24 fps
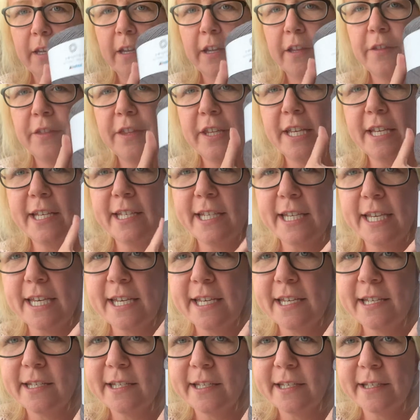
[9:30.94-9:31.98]
this
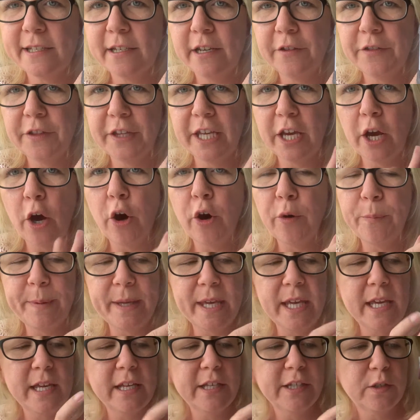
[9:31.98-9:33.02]
is the
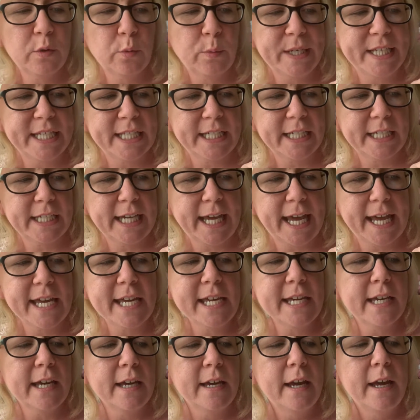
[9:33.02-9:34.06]
Hobbii Twister
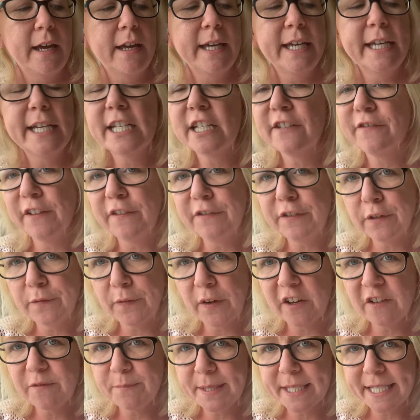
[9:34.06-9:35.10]
Cake. It is
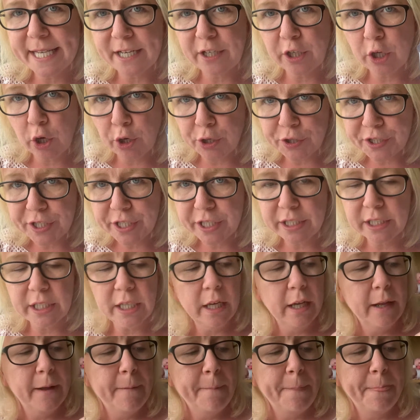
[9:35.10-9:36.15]
55% cotton,
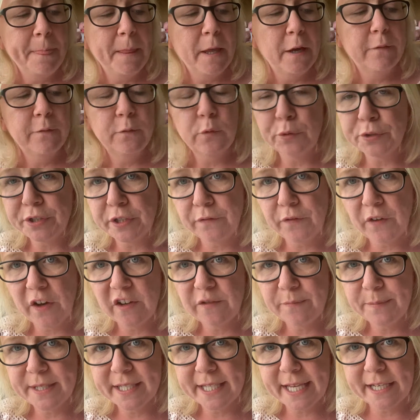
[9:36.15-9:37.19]

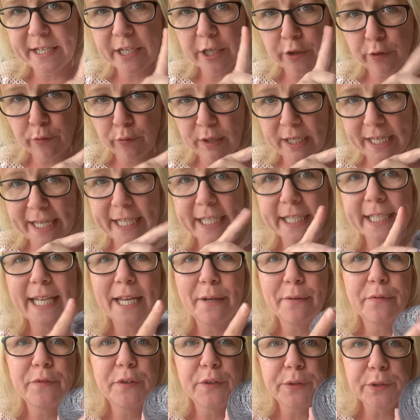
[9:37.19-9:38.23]
45% acrylic.
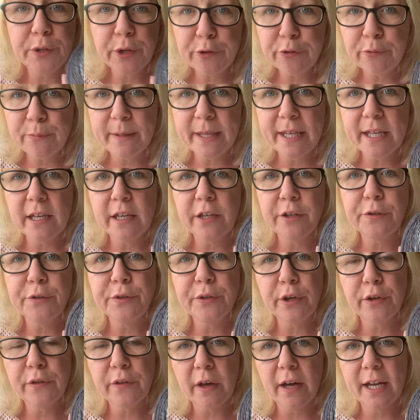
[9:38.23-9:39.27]
Now, if you know me, you
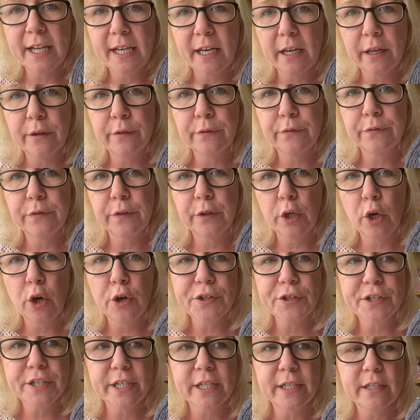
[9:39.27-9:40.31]
know that I love
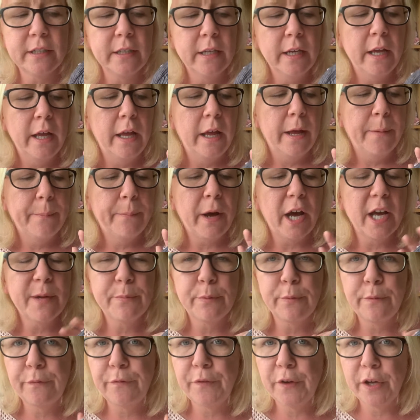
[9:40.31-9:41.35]
cotton, but I
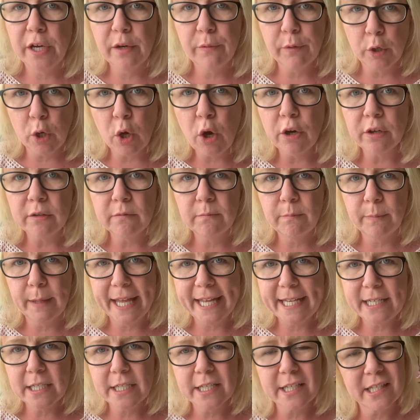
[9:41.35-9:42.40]
prefer a cotton
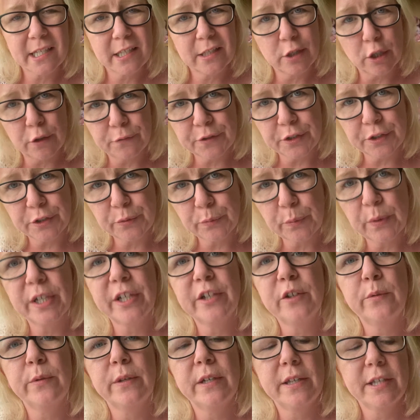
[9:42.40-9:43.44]
blend. It's softer to
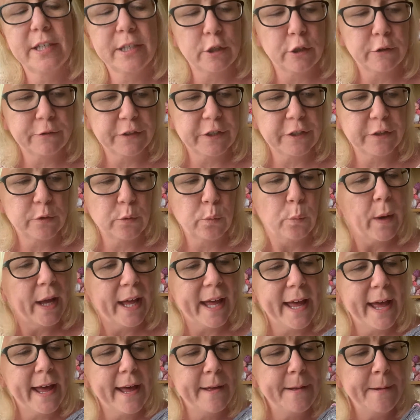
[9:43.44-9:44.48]
work with, softer to
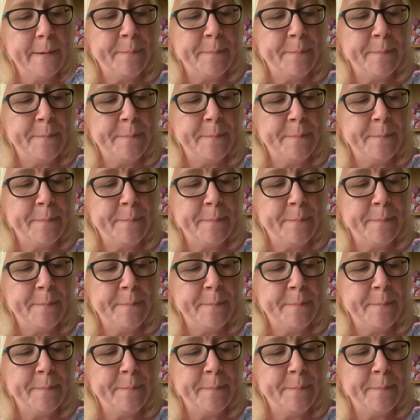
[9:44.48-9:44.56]
wear,